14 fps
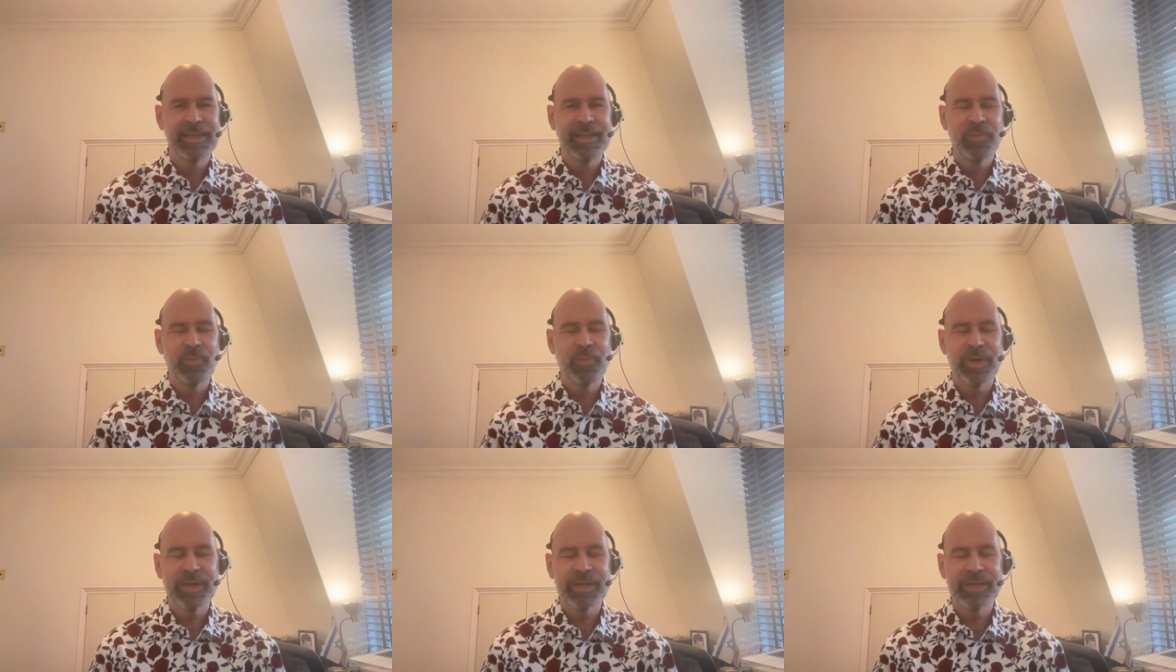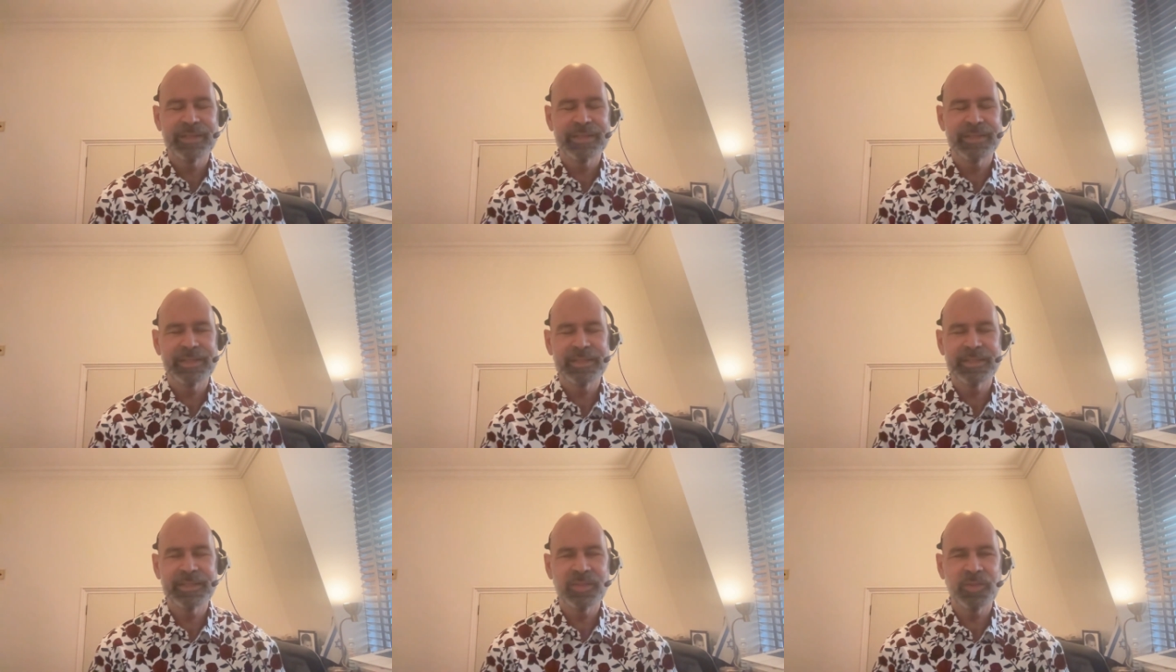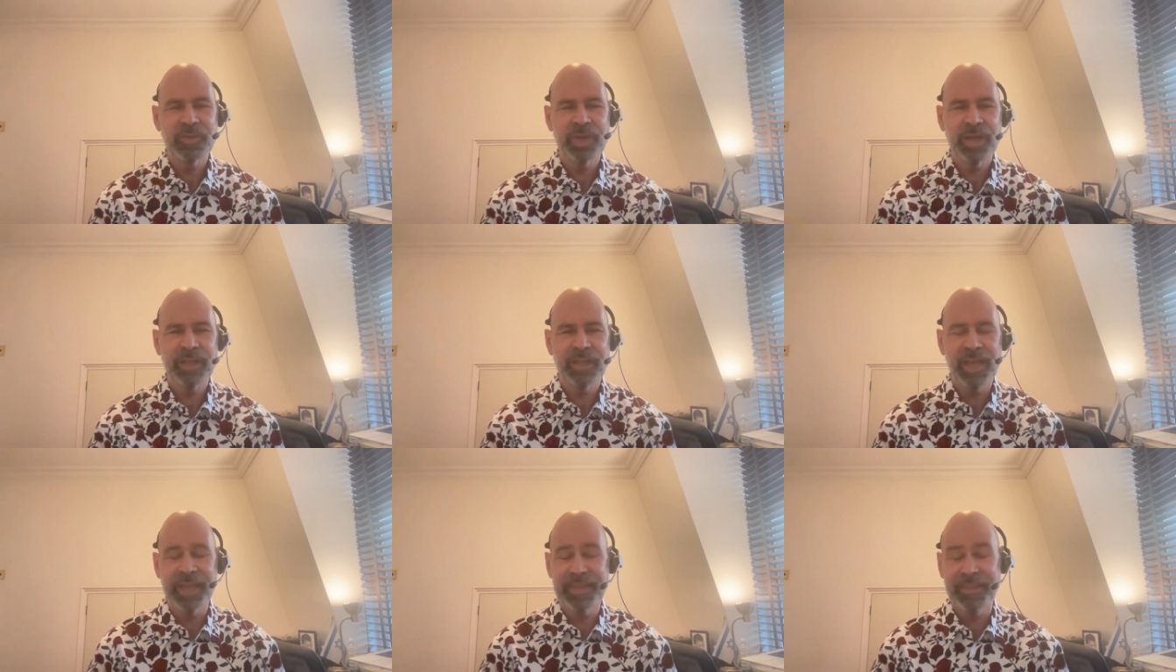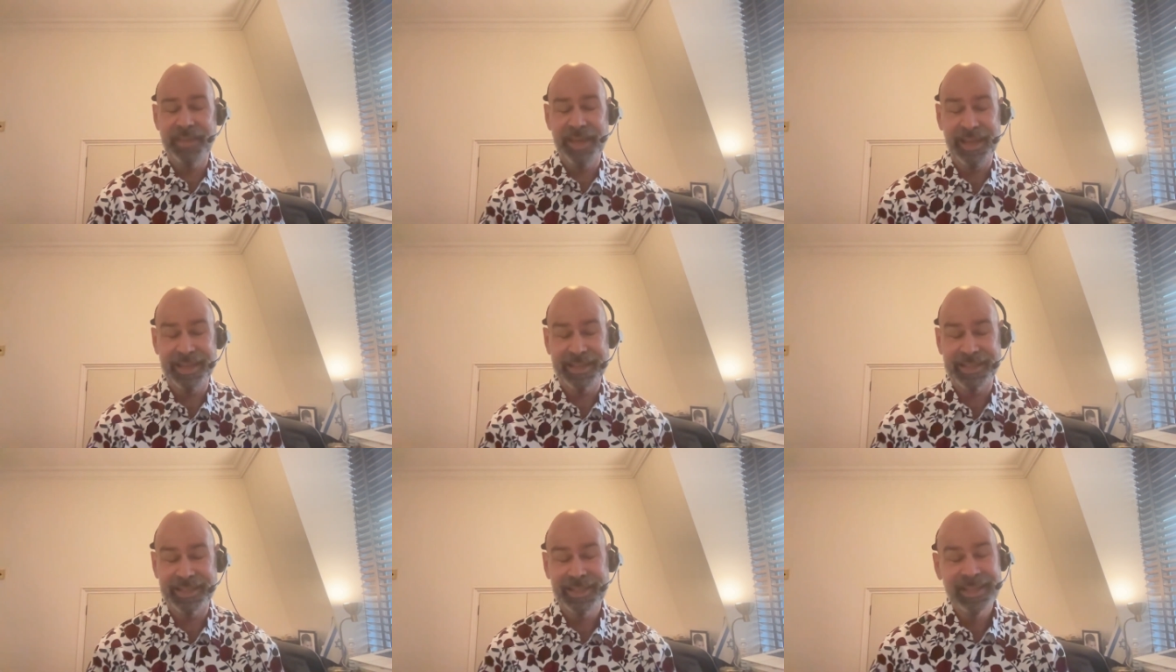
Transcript: But it's so not like that.